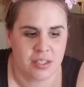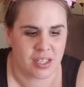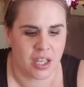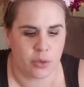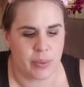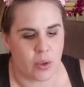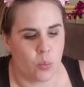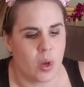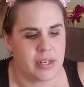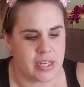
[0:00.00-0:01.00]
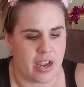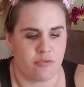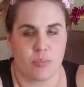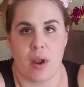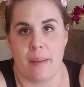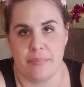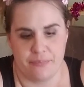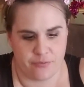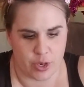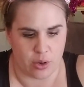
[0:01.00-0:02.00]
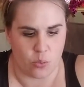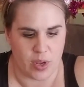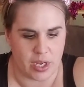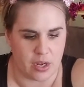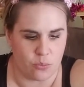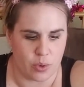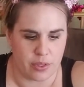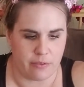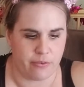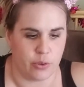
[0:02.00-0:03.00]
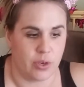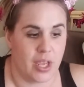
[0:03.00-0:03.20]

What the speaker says: it'll be a one day of prep for a weekend worth of food.